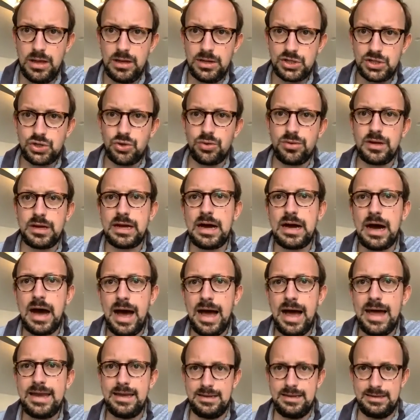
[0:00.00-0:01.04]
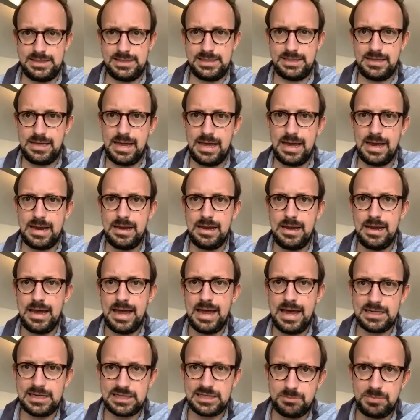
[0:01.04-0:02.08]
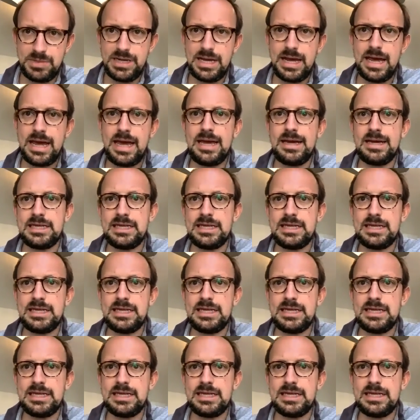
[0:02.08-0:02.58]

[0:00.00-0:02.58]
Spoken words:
So the guidance that SBA